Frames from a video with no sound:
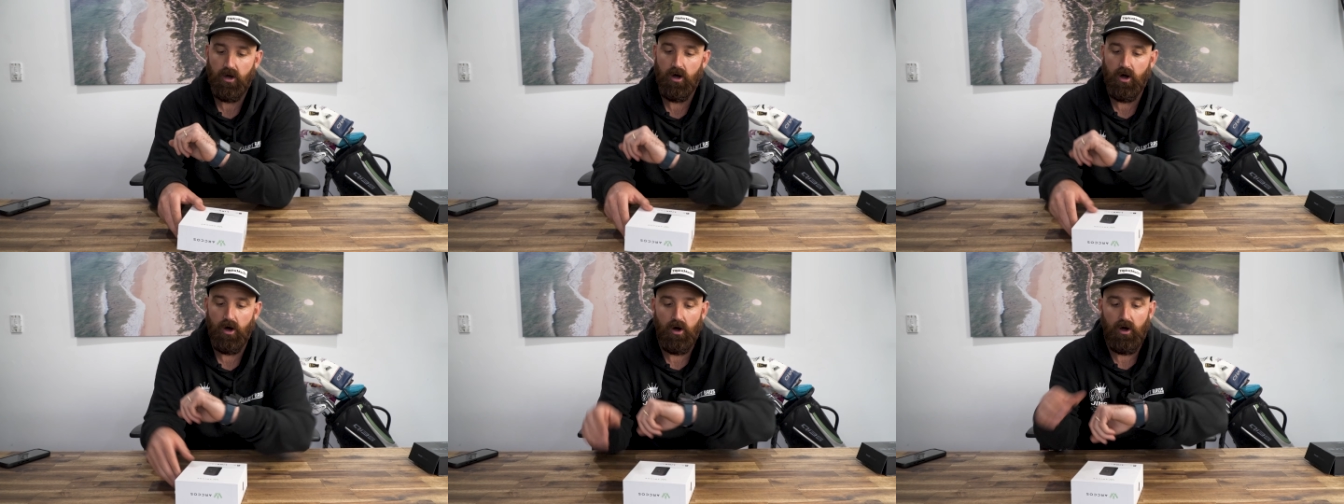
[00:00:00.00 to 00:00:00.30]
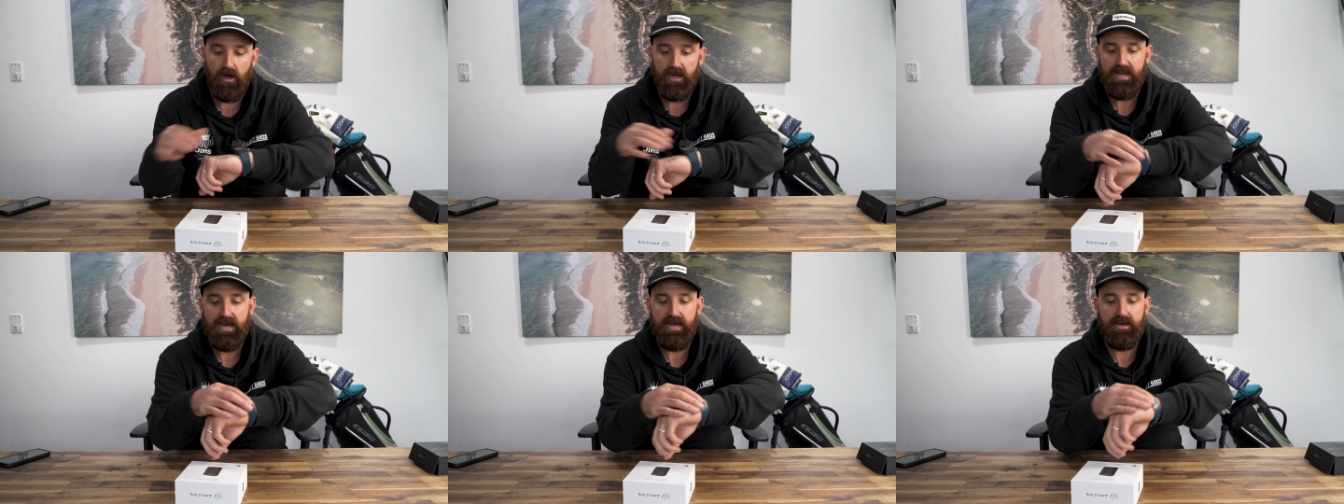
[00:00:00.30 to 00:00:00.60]

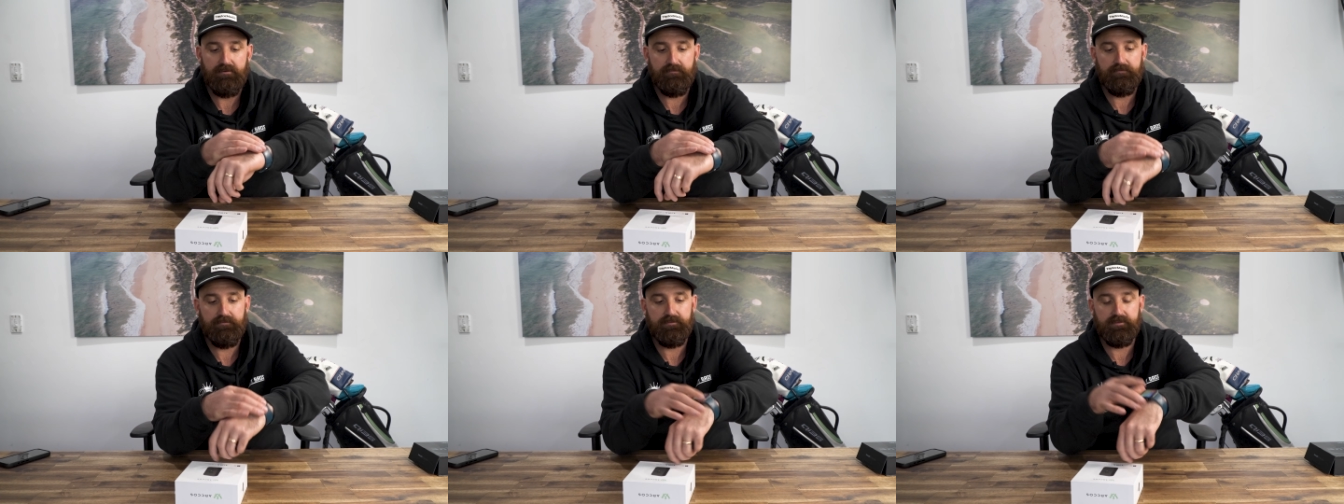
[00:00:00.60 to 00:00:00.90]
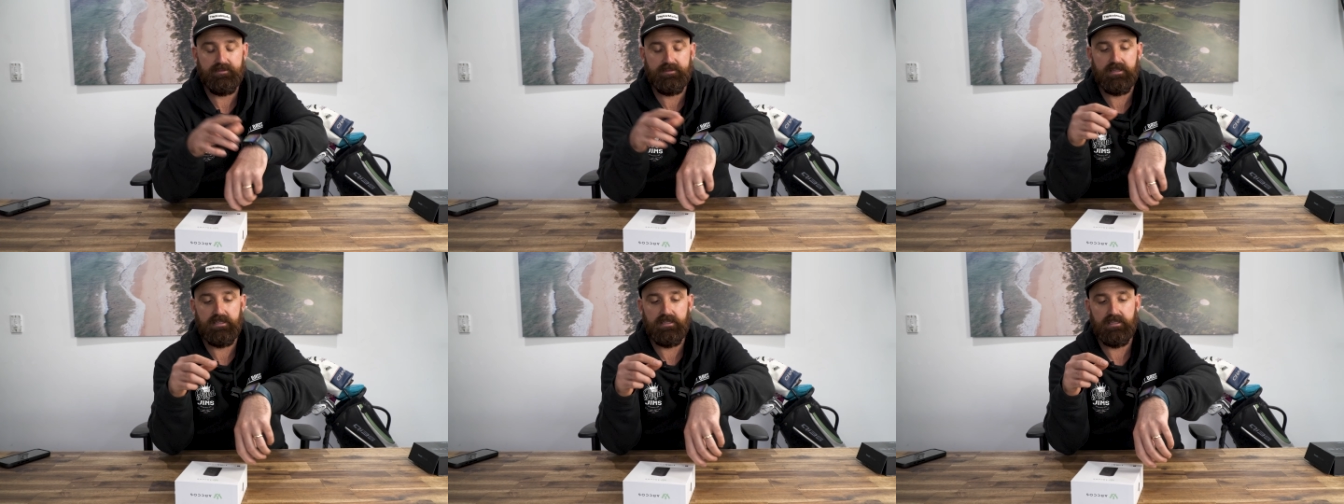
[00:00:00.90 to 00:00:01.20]
I have
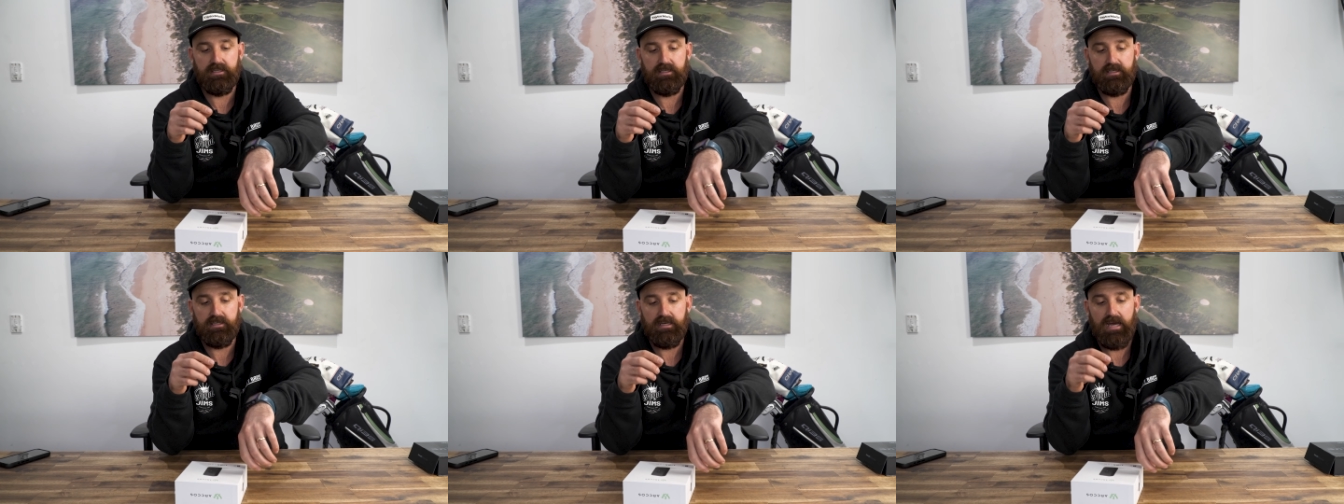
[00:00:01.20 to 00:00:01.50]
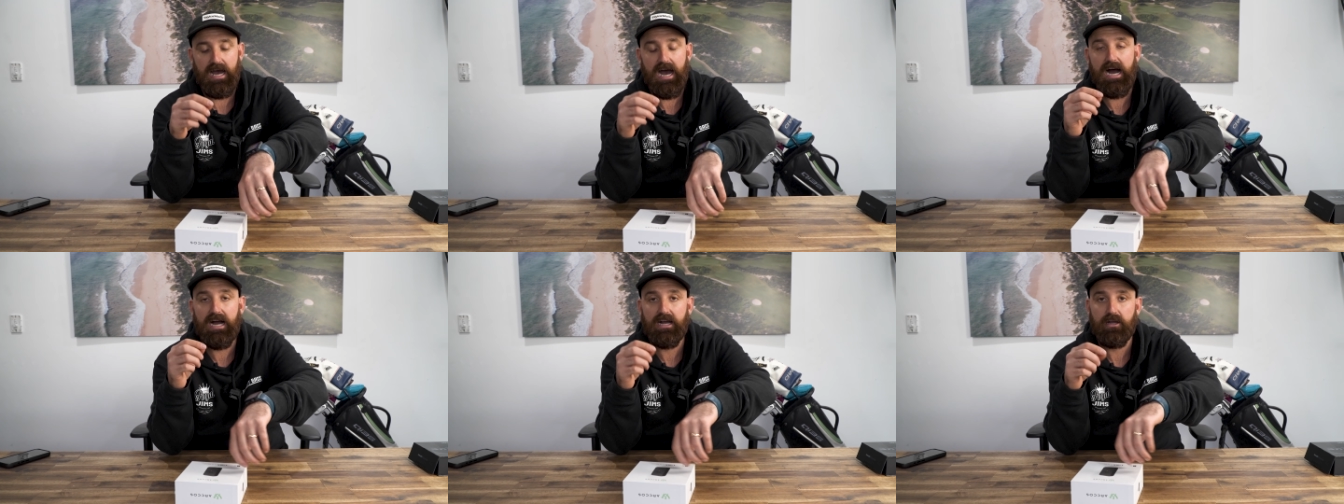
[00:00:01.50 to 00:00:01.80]
the
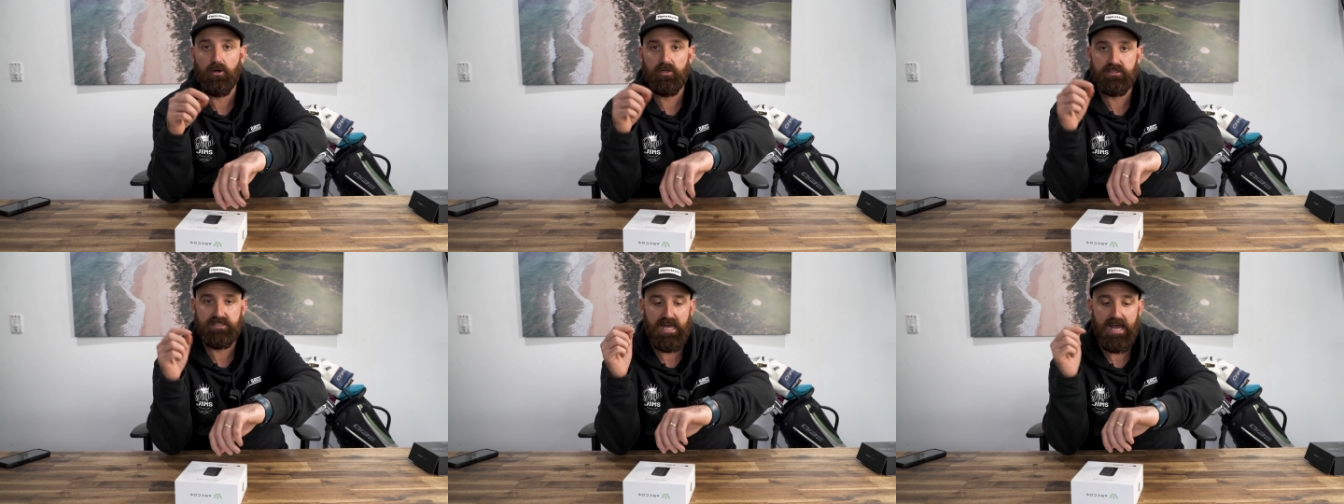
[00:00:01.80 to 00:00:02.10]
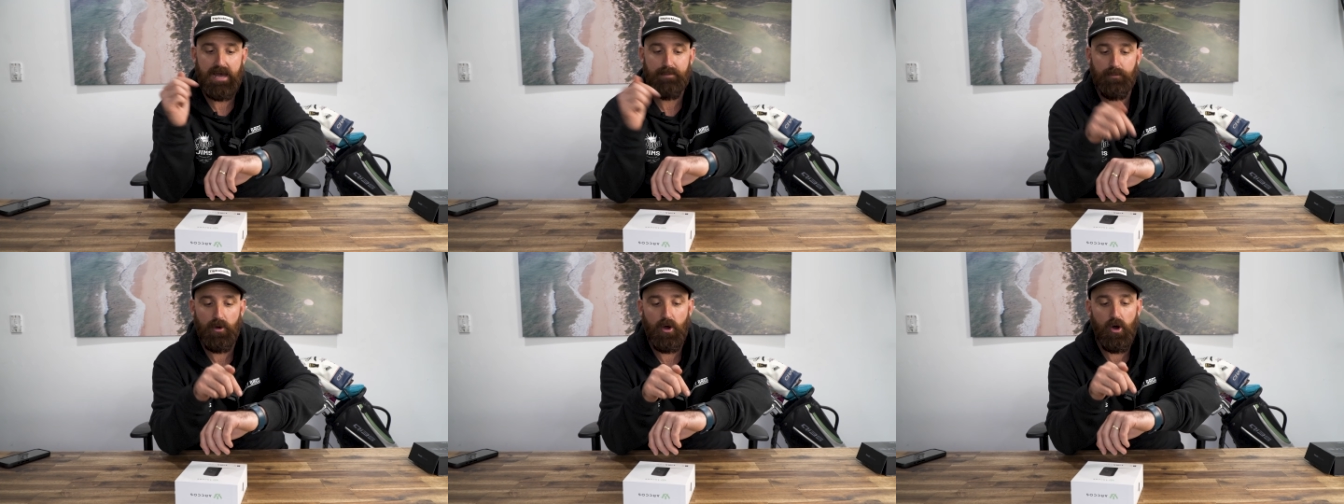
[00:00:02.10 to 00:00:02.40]
Arccos
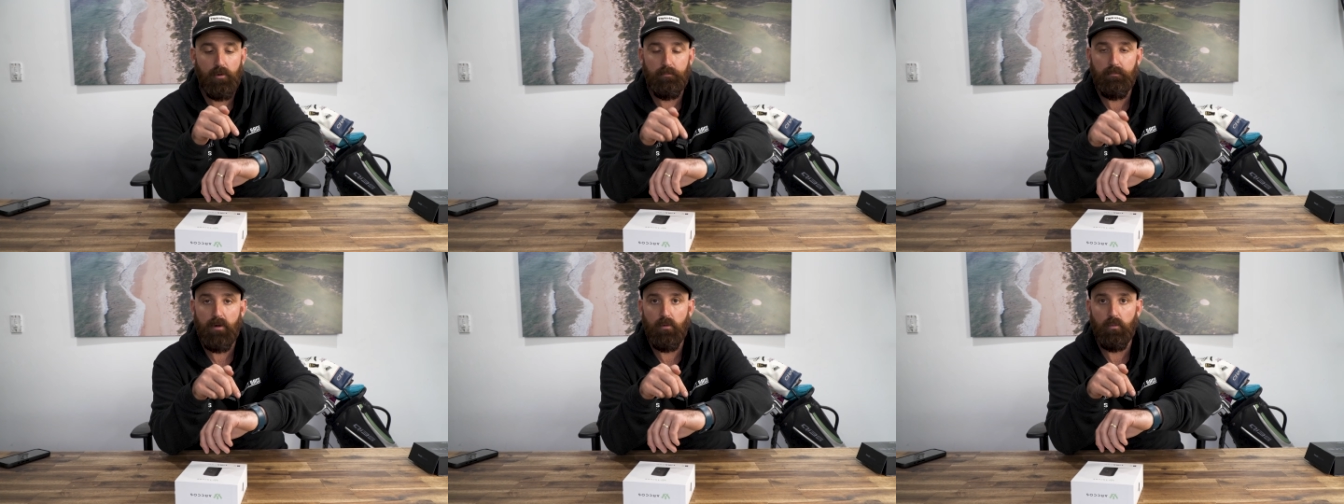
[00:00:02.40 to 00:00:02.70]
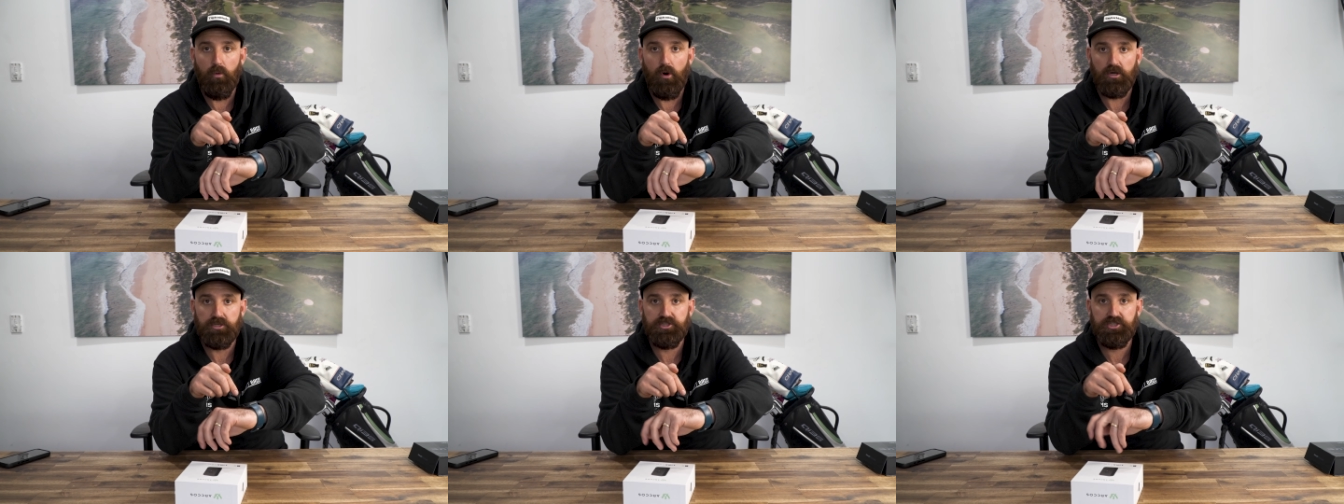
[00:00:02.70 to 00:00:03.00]
app on my
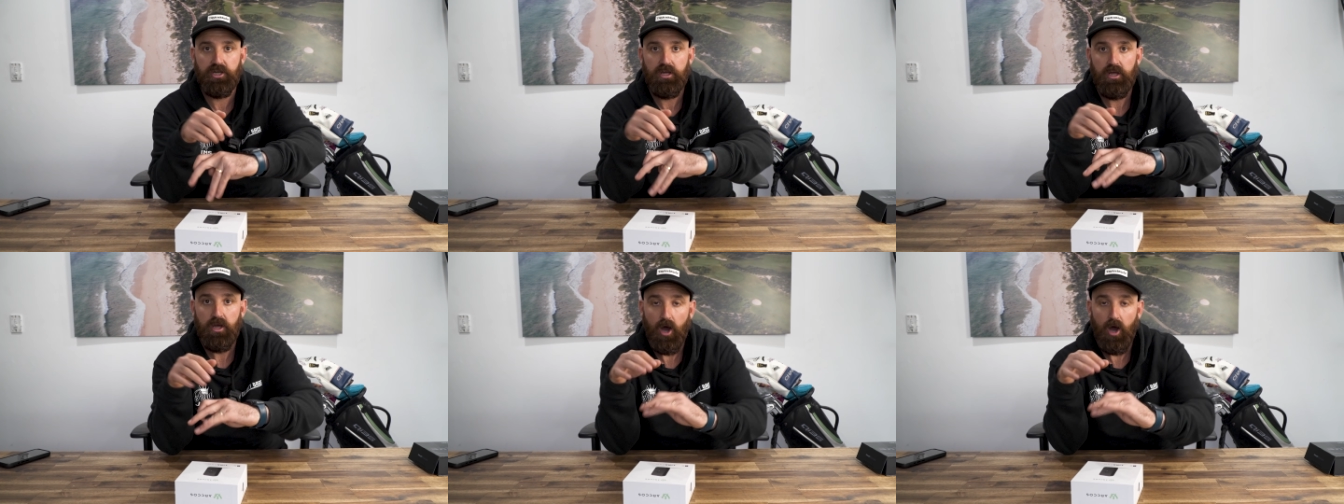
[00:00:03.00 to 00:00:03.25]
watch.